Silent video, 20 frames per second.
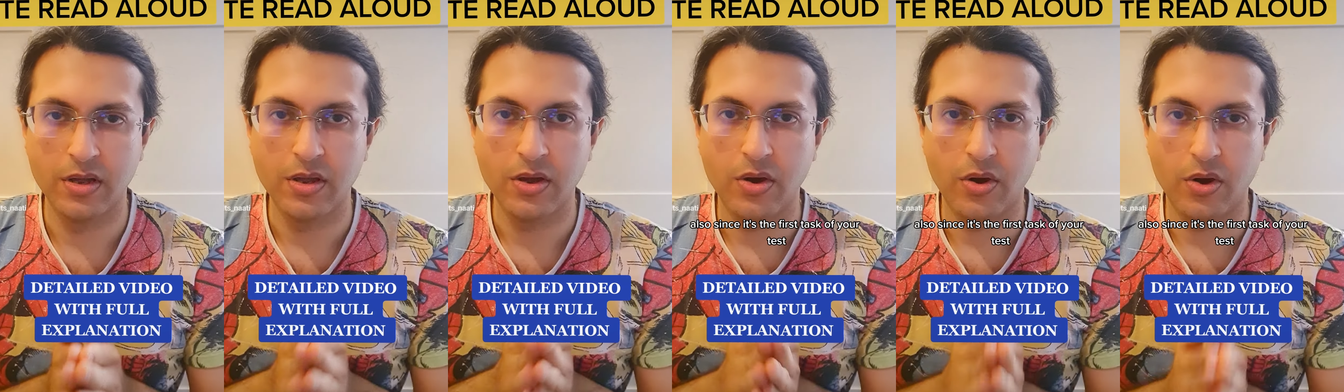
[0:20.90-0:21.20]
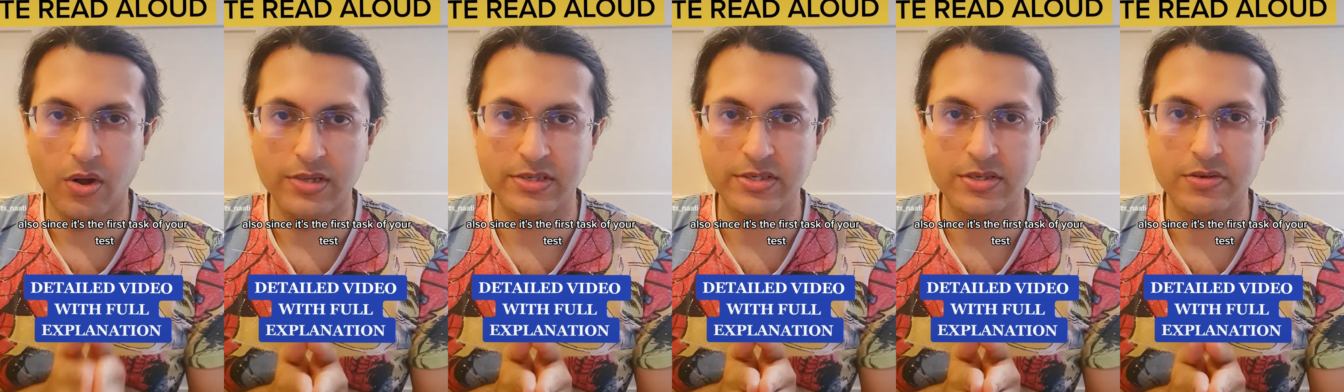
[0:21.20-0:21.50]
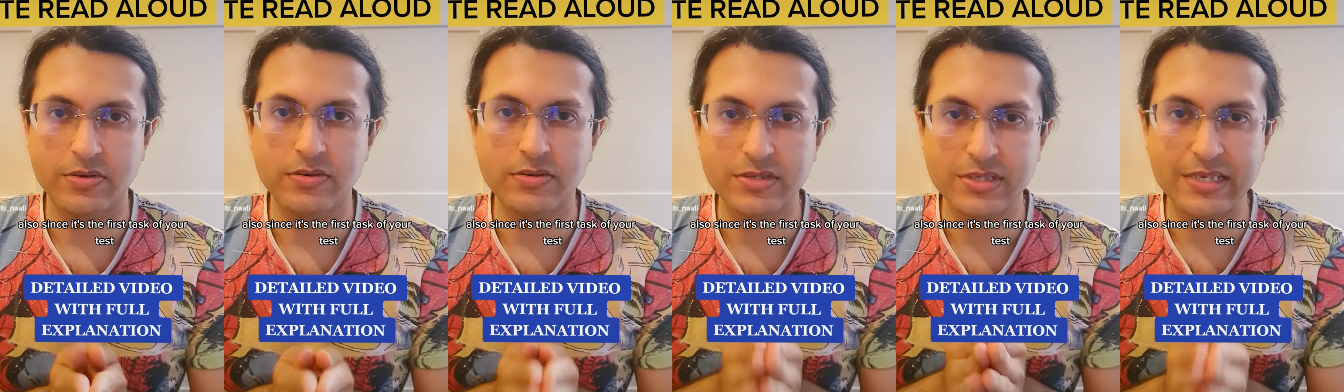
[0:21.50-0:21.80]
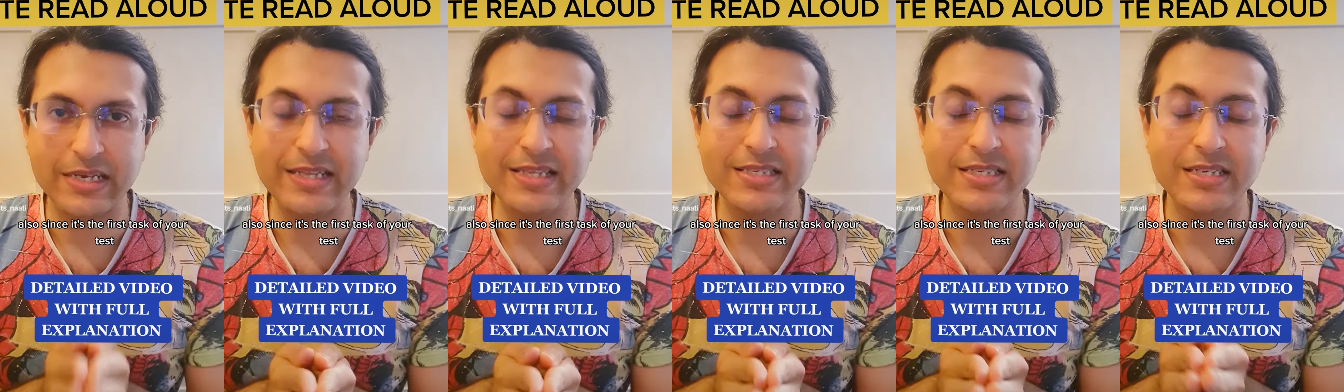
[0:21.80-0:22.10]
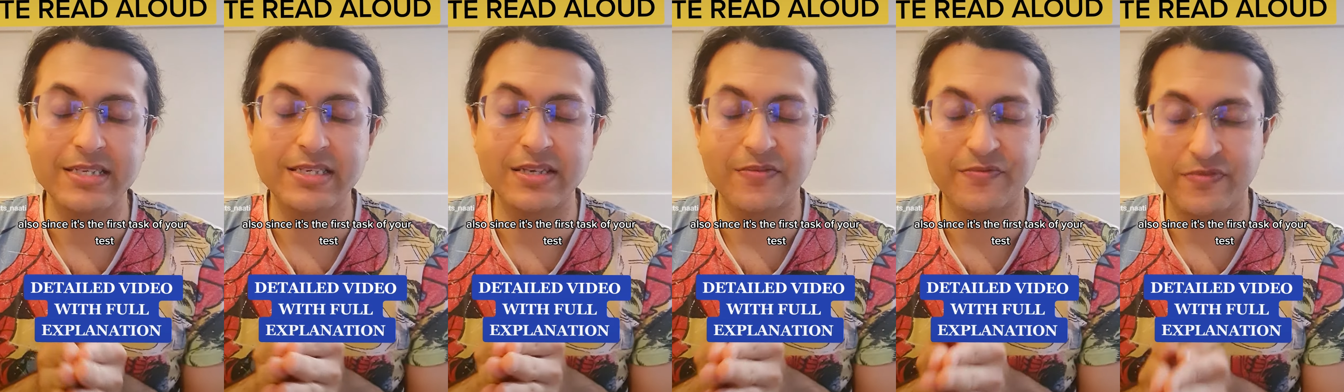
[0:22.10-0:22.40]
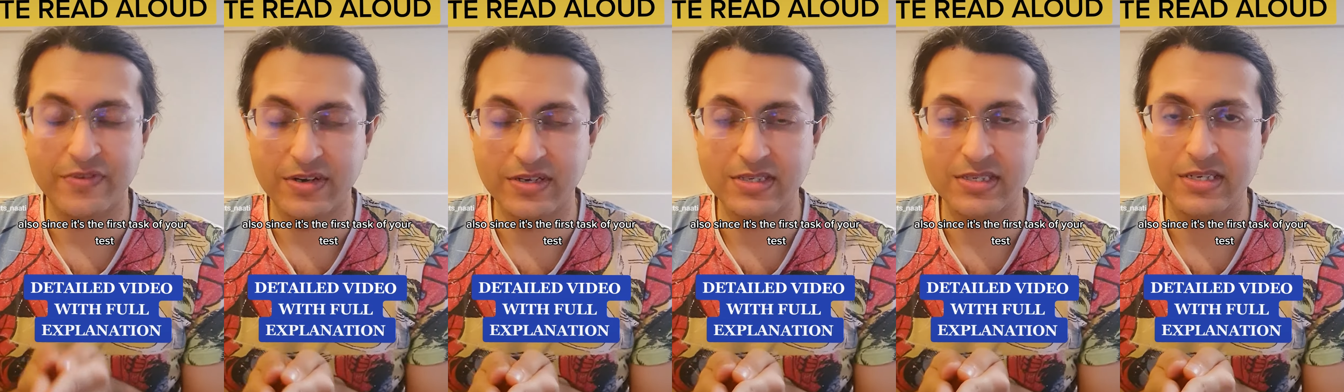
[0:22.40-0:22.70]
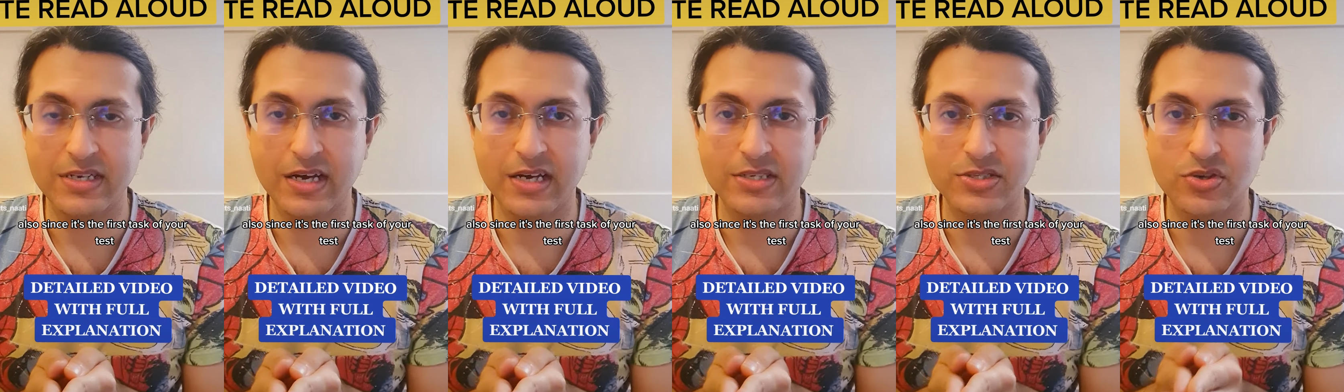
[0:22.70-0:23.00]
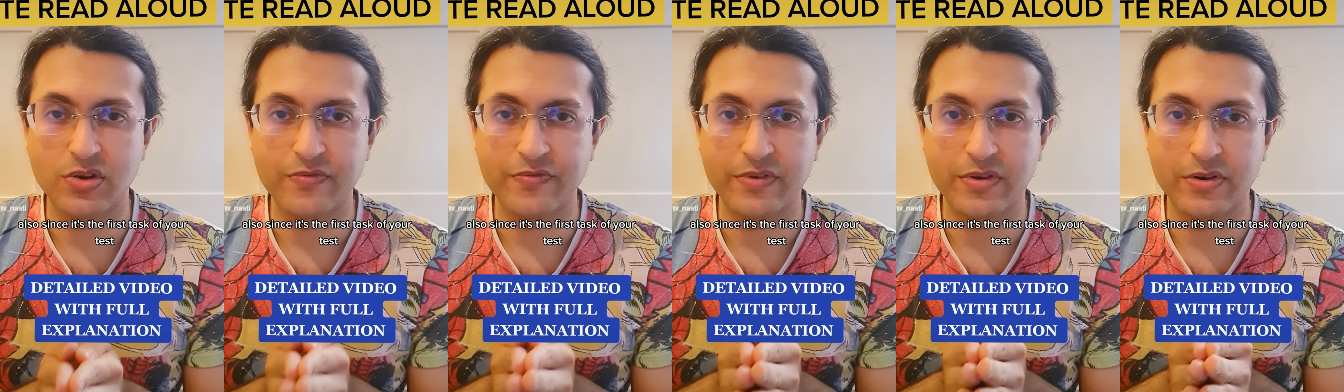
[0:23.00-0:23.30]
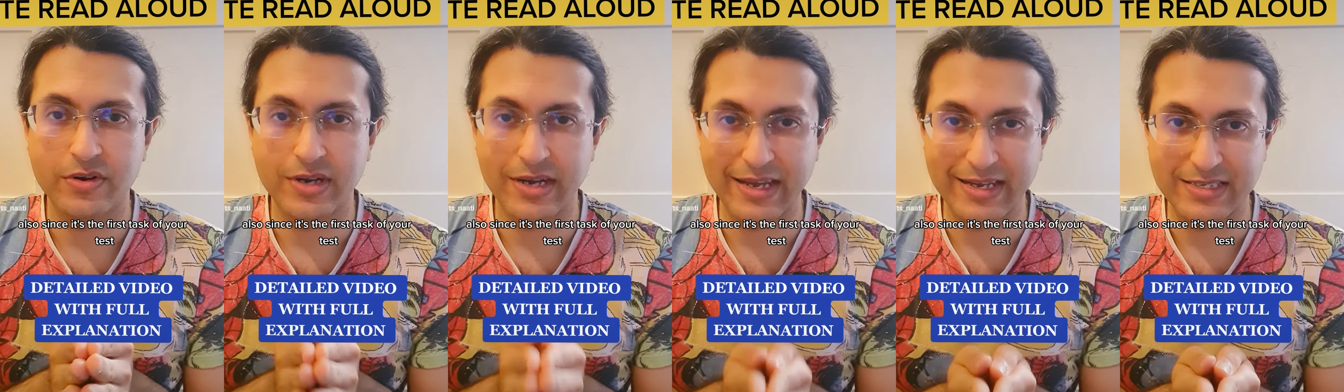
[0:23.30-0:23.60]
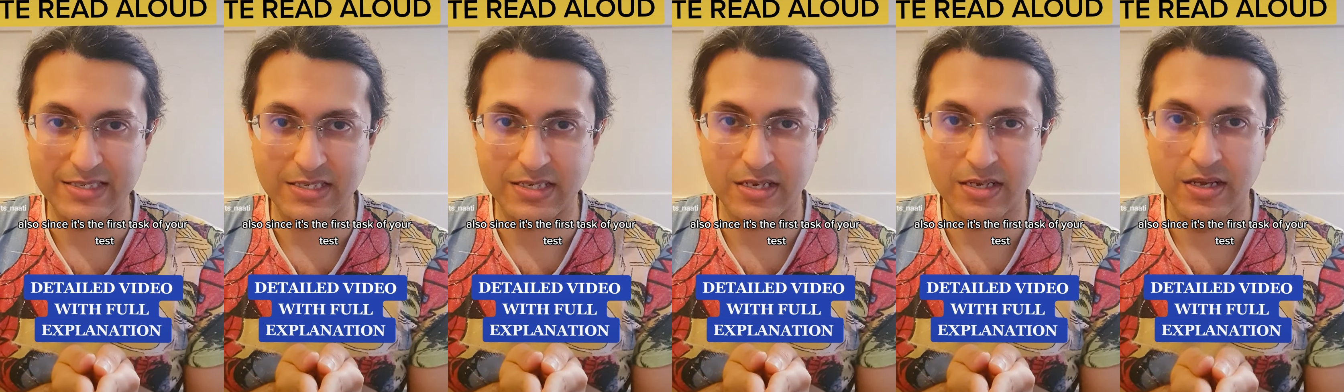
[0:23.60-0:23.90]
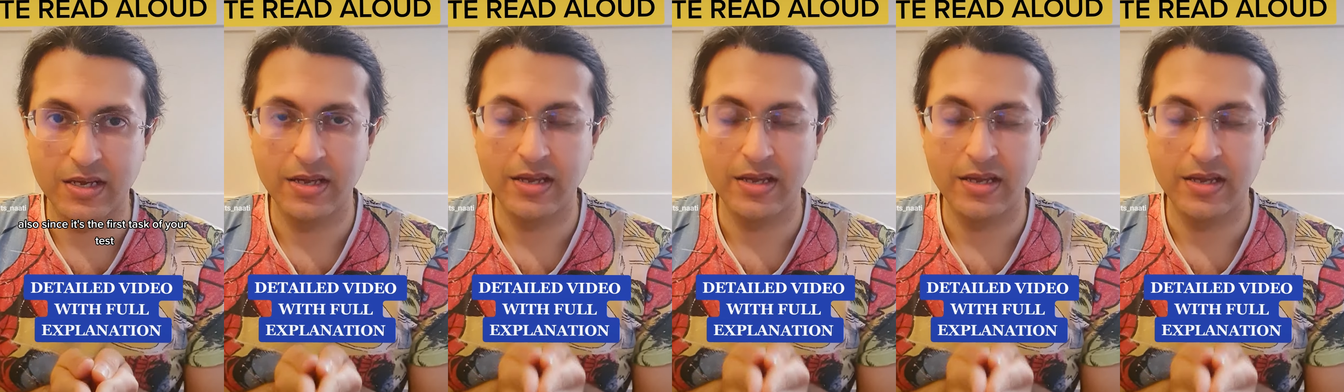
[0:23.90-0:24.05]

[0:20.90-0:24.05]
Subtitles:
Also, since it's the first task of your test,